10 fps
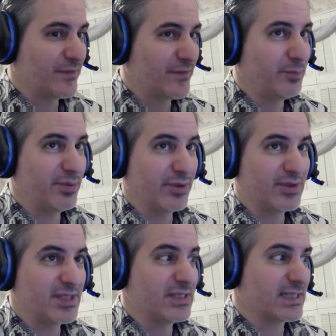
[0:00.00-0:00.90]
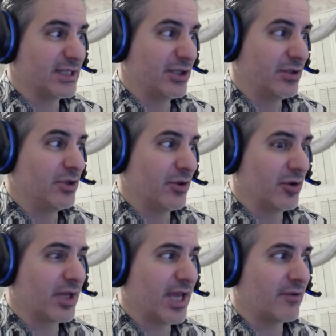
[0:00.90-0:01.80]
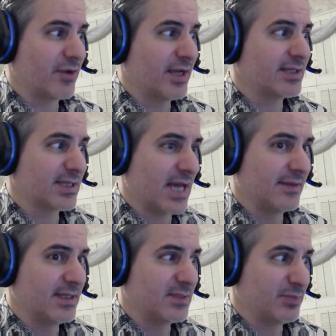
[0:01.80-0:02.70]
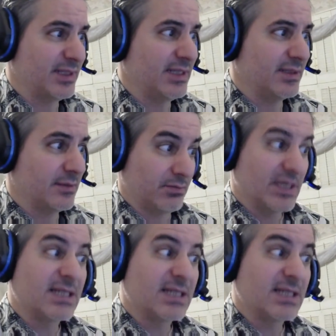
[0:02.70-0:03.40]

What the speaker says: your foot, but seriously, you're okay, right? Sign this, please. Just